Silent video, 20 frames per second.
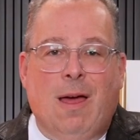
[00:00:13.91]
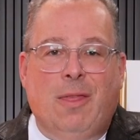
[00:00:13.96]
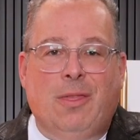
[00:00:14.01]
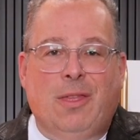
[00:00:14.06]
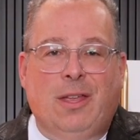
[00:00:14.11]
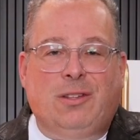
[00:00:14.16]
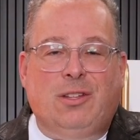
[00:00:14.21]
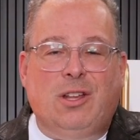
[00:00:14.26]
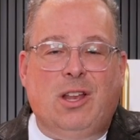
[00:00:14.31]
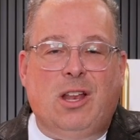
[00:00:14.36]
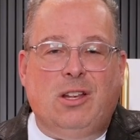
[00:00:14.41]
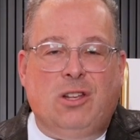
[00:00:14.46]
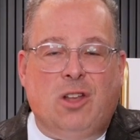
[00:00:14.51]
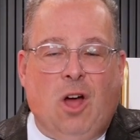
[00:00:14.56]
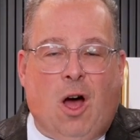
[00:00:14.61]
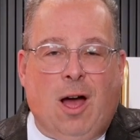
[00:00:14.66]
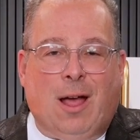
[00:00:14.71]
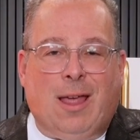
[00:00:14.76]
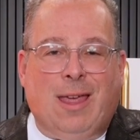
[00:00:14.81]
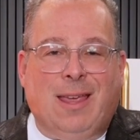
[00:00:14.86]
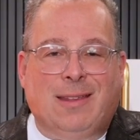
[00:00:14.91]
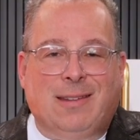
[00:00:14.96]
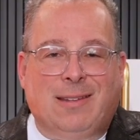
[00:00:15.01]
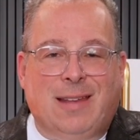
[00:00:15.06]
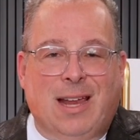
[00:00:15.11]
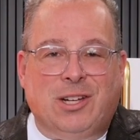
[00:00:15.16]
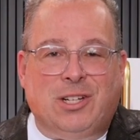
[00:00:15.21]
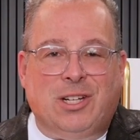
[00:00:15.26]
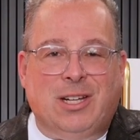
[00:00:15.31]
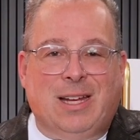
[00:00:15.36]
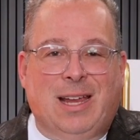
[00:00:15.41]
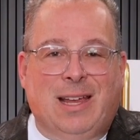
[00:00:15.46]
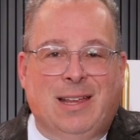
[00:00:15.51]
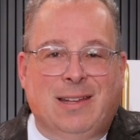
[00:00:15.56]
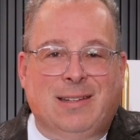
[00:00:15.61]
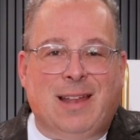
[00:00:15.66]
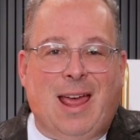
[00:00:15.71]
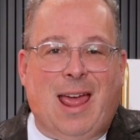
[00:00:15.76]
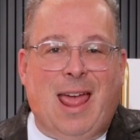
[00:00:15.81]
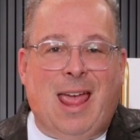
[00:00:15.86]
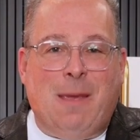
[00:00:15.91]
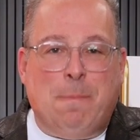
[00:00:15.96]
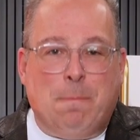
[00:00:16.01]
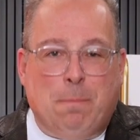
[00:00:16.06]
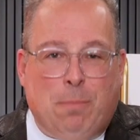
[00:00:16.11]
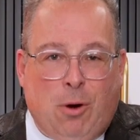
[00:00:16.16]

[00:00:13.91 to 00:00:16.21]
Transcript: this docking station is a